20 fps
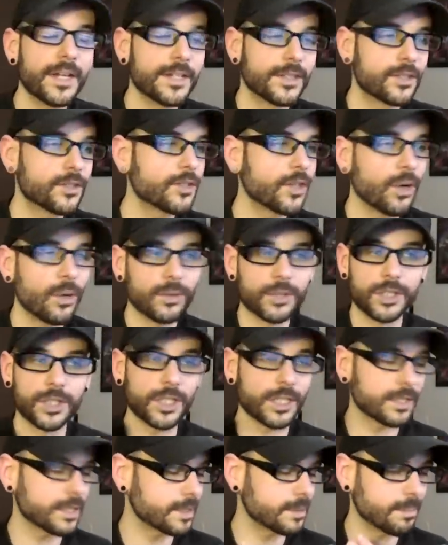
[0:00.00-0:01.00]
So
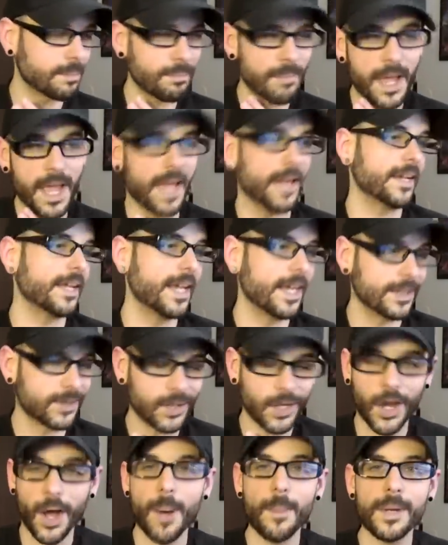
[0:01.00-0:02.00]
just man,
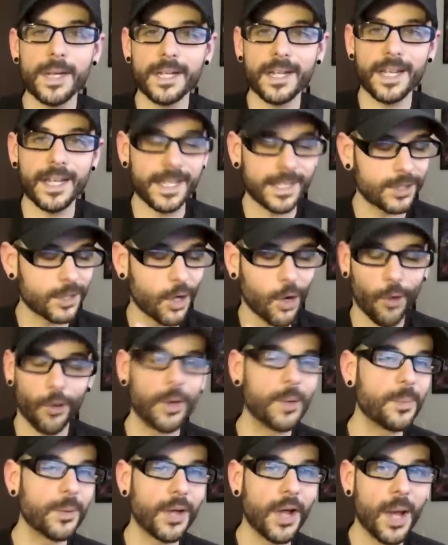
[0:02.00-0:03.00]
it's coming, it's
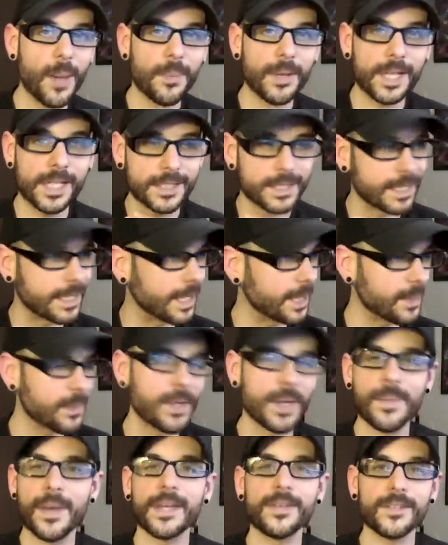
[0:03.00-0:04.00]
creeping up, it's going to
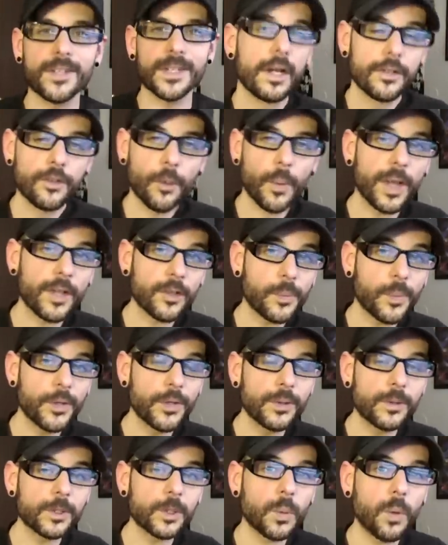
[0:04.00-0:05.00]
be amazing. So as per
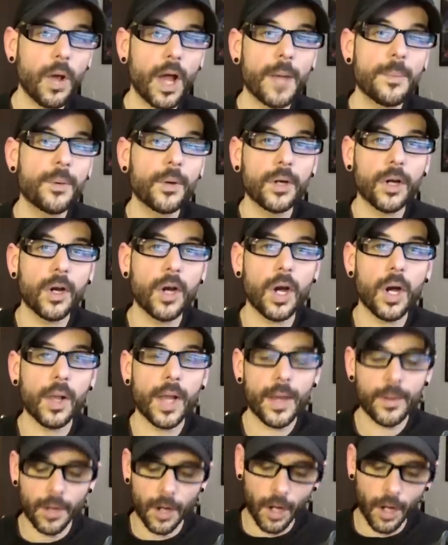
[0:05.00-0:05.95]
usual, I put a call out